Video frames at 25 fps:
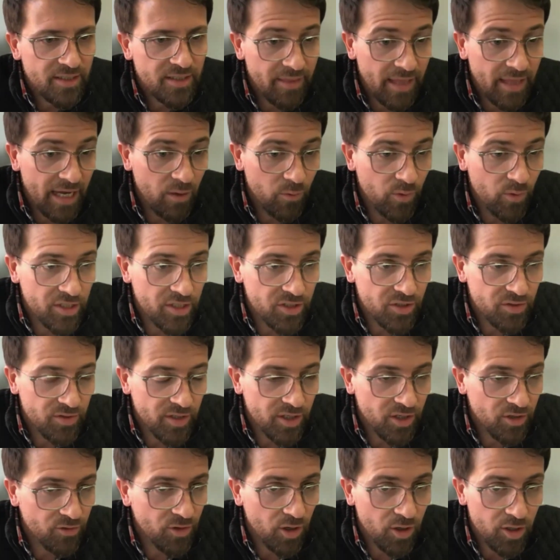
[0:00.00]
that way, so
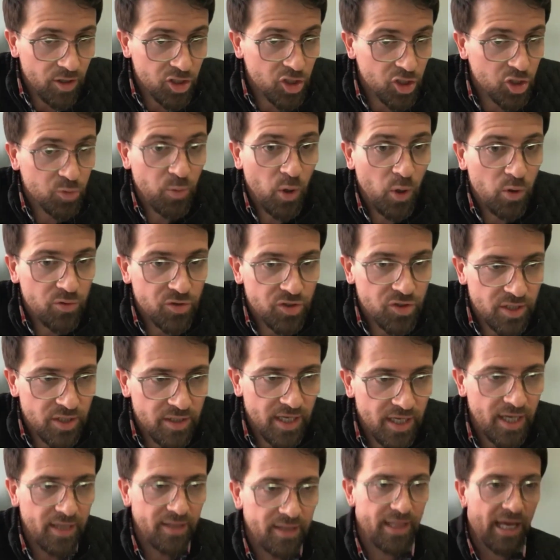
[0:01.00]
that you're not exposed to
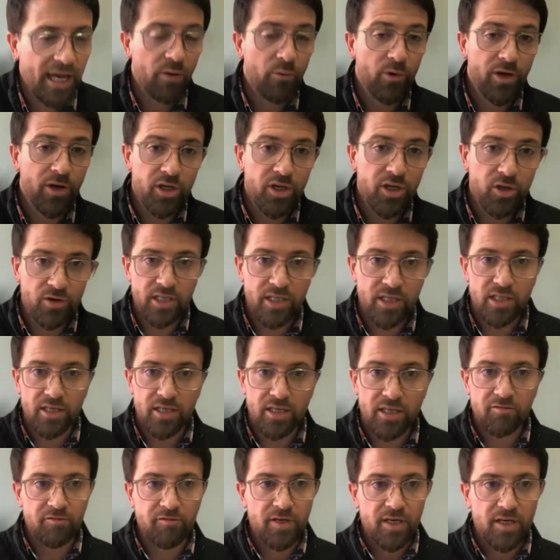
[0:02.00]
that. And that way you can
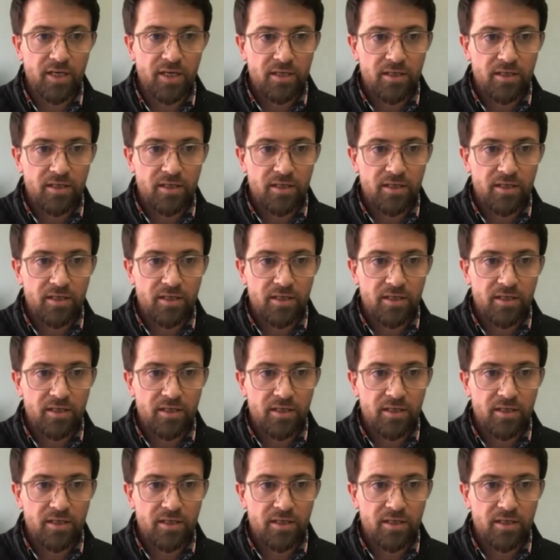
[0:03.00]
live